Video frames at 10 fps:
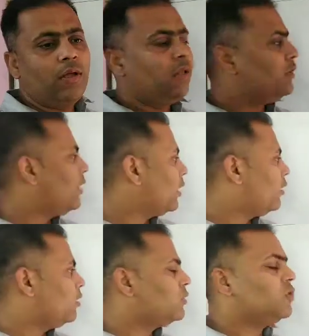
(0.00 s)
they are
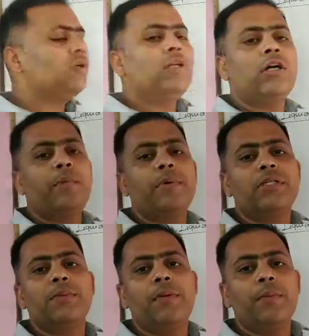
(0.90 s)
also
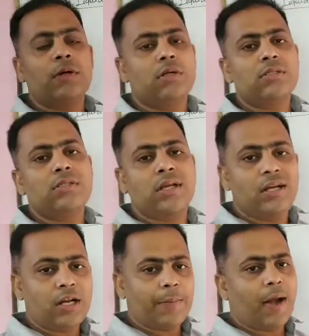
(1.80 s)
incompressible because the
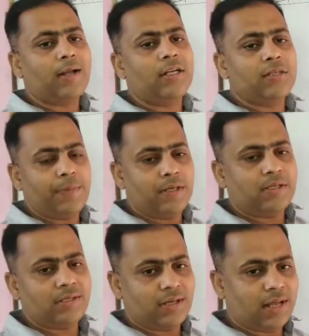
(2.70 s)
interparticle space
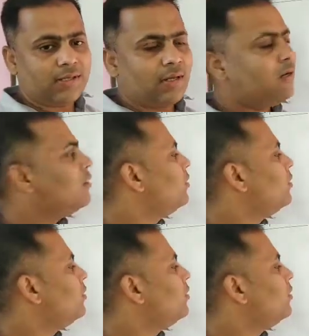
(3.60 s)
is lesser